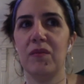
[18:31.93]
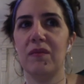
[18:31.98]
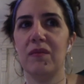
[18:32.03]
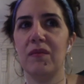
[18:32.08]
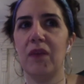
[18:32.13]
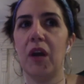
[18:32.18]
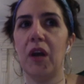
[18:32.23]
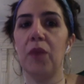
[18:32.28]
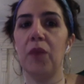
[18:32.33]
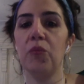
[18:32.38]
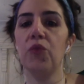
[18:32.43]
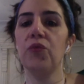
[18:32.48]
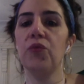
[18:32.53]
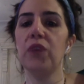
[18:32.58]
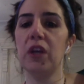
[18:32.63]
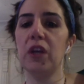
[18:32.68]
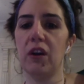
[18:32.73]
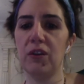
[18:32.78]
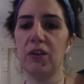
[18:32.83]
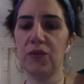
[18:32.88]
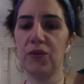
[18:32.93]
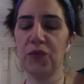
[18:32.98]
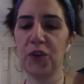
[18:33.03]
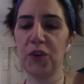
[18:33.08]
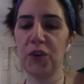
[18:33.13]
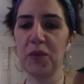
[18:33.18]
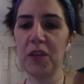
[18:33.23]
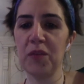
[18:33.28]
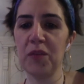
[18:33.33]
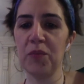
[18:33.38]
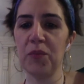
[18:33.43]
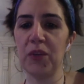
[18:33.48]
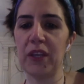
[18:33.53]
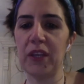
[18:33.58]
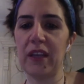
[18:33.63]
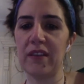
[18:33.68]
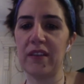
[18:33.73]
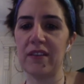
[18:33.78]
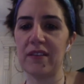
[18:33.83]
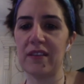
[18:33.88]
I'm moving on from it, but
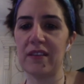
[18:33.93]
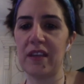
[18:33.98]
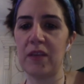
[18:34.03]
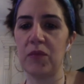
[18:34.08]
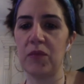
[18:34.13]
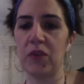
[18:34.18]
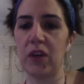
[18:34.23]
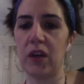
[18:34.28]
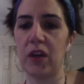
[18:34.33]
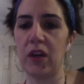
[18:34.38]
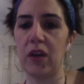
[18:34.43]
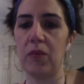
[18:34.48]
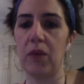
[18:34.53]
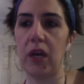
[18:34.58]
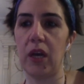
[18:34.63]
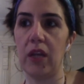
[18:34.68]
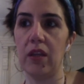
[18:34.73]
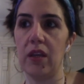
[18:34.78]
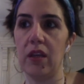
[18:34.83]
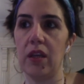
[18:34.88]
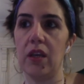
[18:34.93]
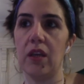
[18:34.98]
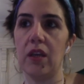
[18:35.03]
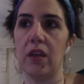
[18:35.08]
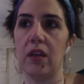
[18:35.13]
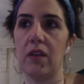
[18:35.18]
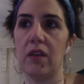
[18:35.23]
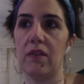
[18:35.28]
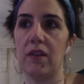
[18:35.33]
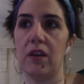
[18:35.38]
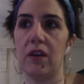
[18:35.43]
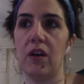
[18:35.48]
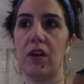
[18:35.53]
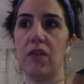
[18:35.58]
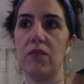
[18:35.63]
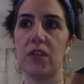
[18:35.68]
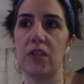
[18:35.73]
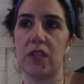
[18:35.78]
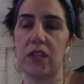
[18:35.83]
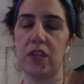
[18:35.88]
at the same time, I think it's a
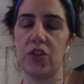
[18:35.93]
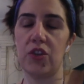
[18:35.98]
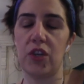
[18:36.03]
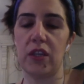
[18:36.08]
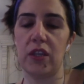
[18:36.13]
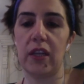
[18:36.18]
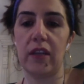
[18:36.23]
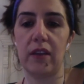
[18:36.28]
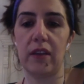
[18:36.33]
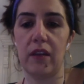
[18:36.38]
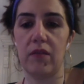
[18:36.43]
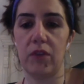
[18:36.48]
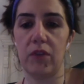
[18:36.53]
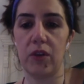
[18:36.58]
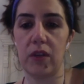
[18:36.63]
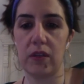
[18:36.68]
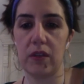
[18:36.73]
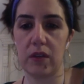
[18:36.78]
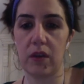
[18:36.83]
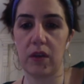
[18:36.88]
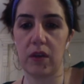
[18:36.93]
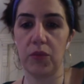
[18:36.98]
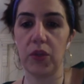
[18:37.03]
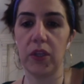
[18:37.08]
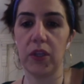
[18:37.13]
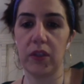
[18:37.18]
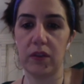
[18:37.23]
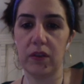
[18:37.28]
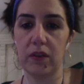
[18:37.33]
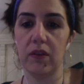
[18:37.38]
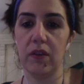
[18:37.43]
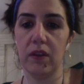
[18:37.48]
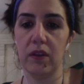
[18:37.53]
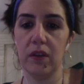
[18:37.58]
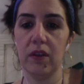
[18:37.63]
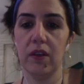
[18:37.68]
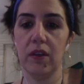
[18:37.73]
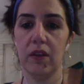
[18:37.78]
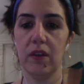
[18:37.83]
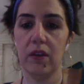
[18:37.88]
conversation that never is complete
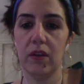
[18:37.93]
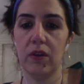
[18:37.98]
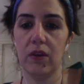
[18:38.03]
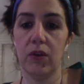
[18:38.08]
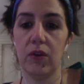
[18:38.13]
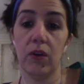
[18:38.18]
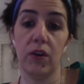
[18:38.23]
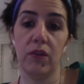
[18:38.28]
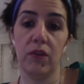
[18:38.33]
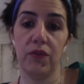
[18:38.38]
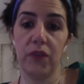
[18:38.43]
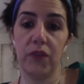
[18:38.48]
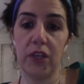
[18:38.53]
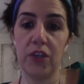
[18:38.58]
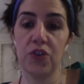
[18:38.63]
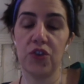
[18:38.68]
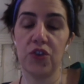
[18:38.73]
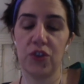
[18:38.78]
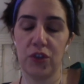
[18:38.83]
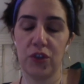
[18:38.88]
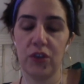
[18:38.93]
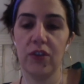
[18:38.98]
or finished.